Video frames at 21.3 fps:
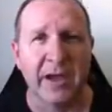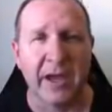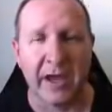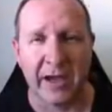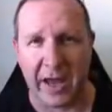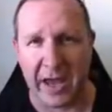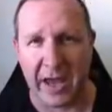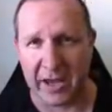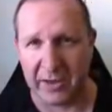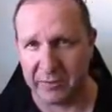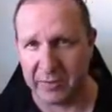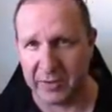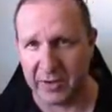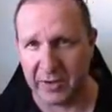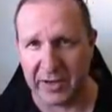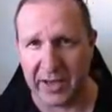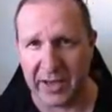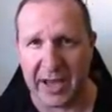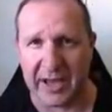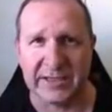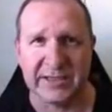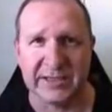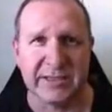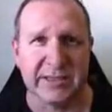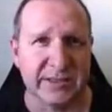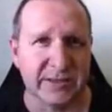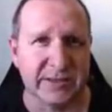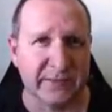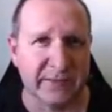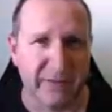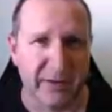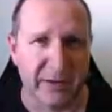and how to be able to
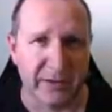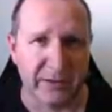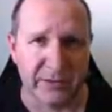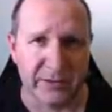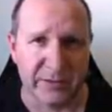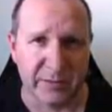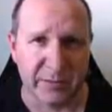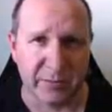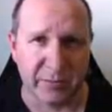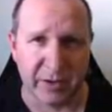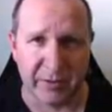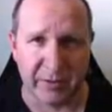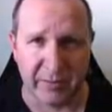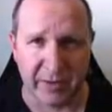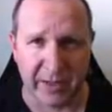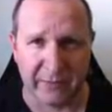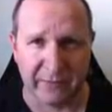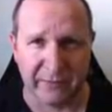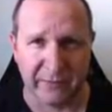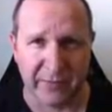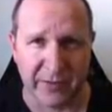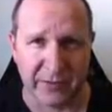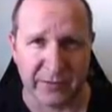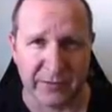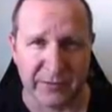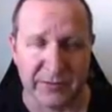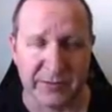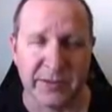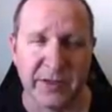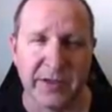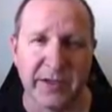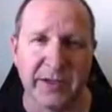access the funnels, the pre-made
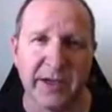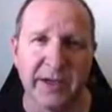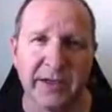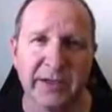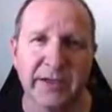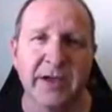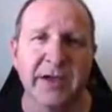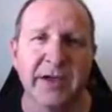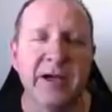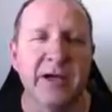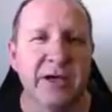funnels, okay?